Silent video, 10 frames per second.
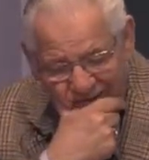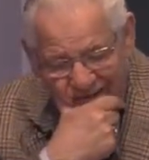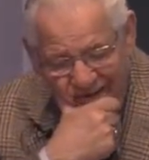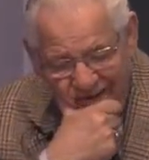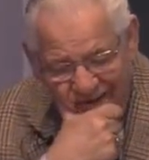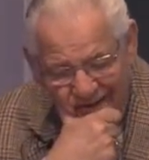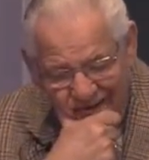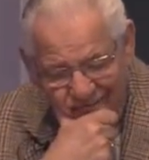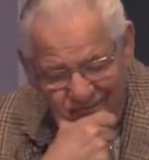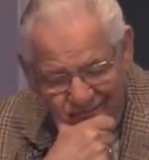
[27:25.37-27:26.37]

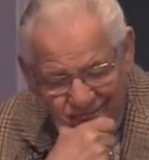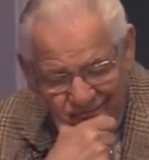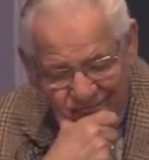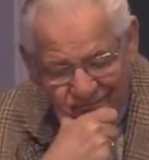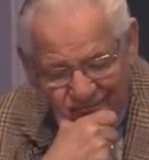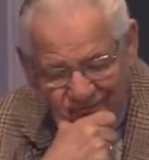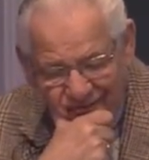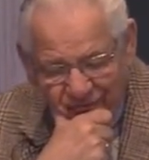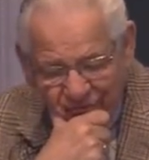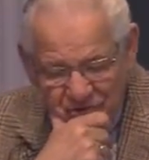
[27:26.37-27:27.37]
Uh,
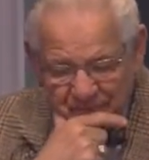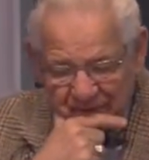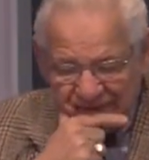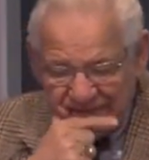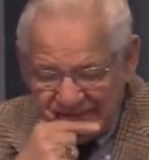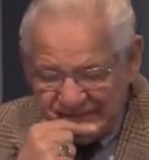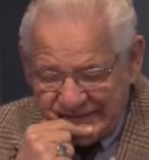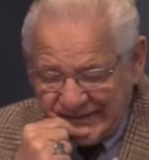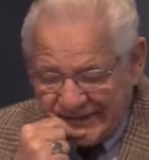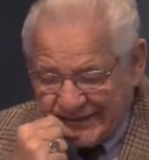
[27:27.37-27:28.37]
in the first place,
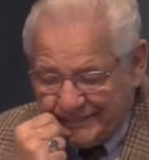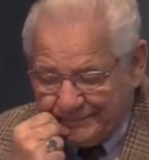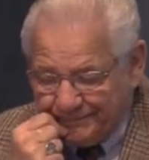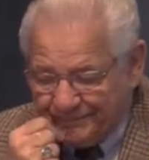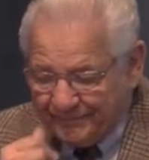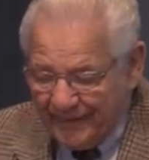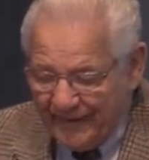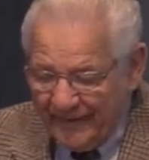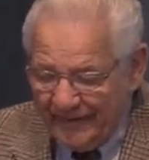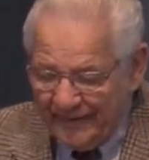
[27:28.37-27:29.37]
um,
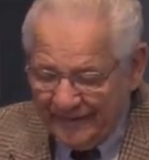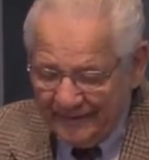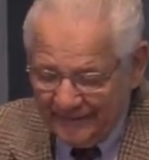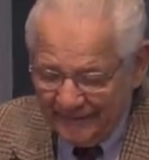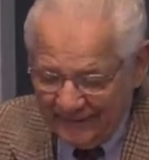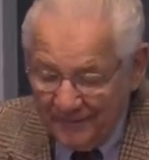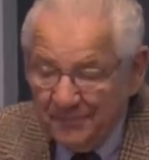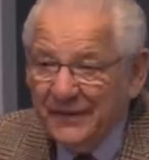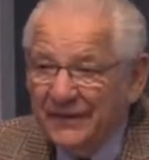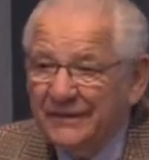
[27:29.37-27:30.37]
let
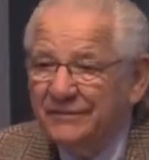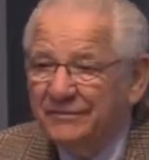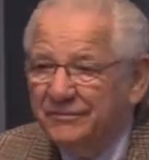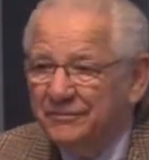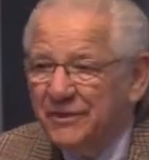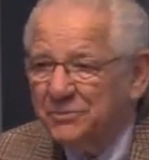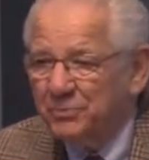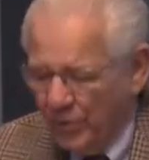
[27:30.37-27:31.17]
me just